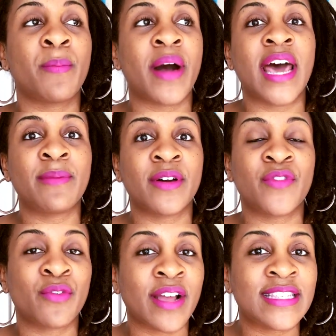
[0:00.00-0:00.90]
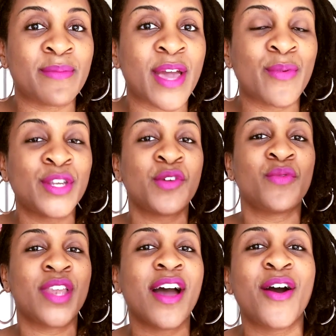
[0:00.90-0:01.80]
bottom of the resume when you
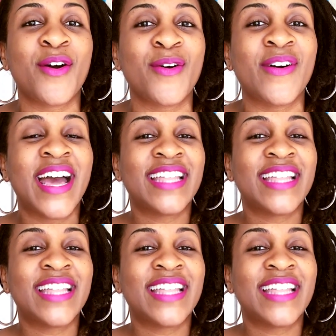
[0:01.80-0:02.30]
know